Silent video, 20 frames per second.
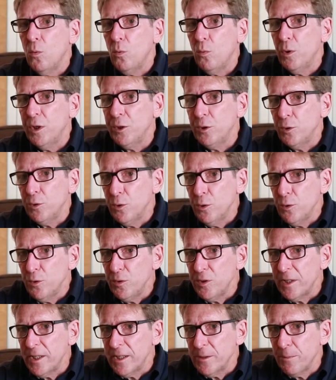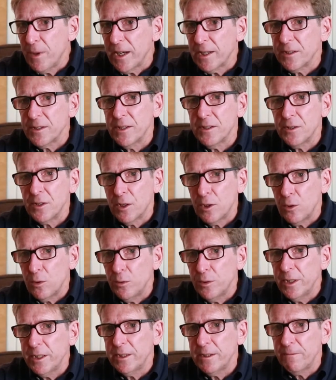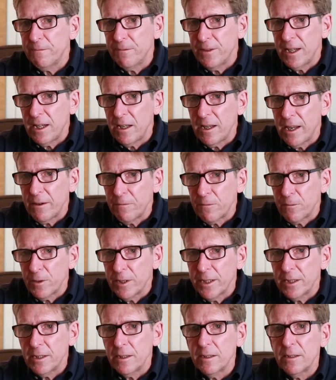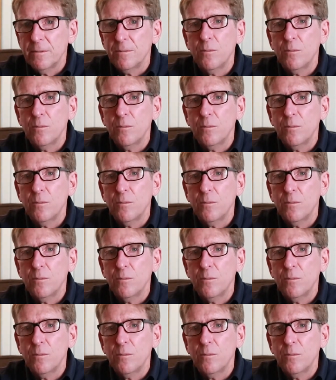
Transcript: When you use these medicines, including the phenylephrine